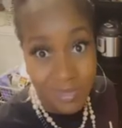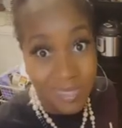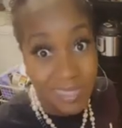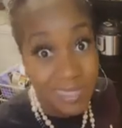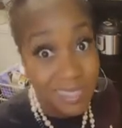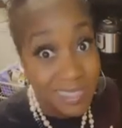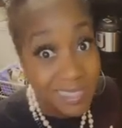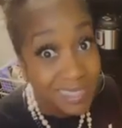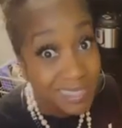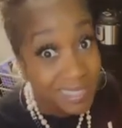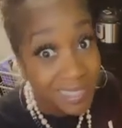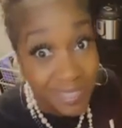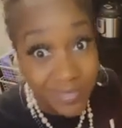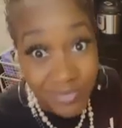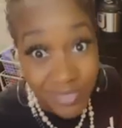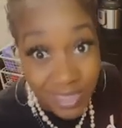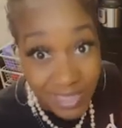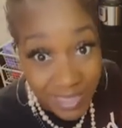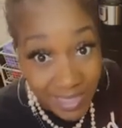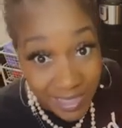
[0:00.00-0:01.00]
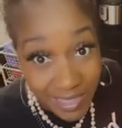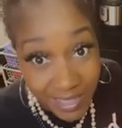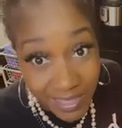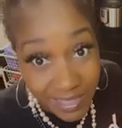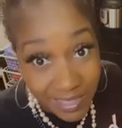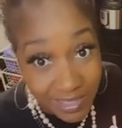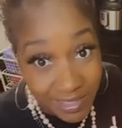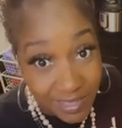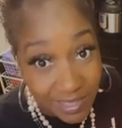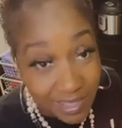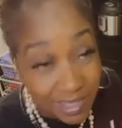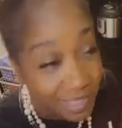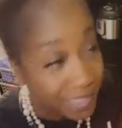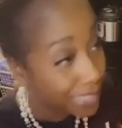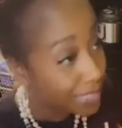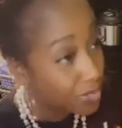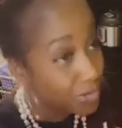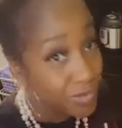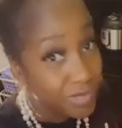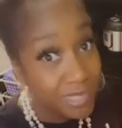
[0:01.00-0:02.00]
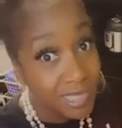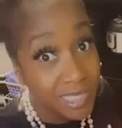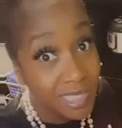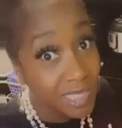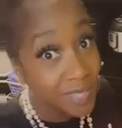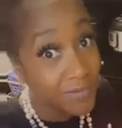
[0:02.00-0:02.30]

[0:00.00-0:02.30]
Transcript: stuffed chicken. Like, you could stuff